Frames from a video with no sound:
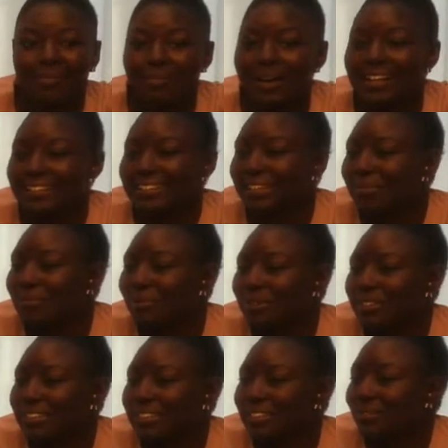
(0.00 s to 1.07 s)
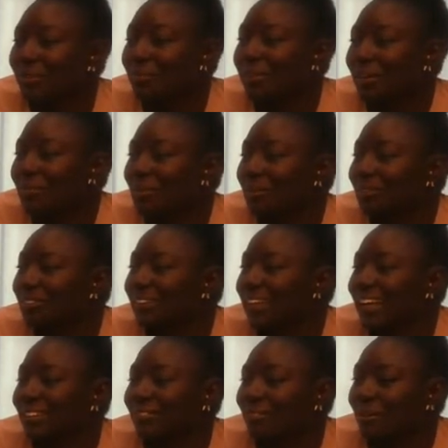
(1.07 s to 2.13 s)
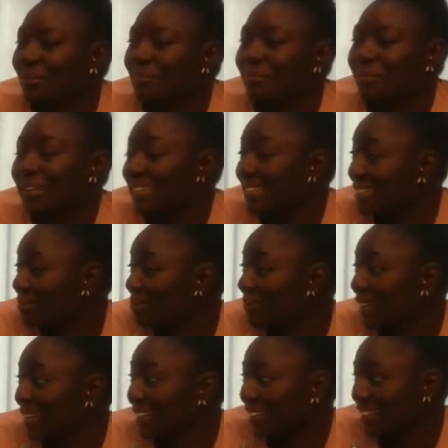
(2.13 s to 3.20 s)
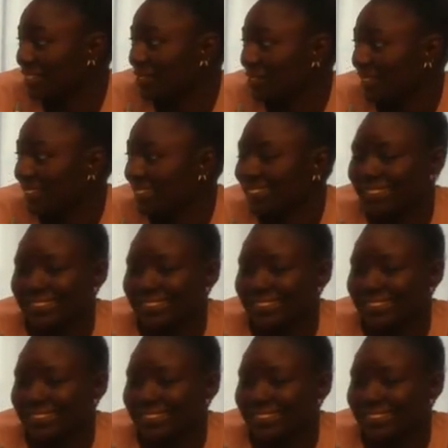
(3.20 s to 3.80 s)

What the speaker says: Accept greetings from Cameroon and from my team, Black and Natural.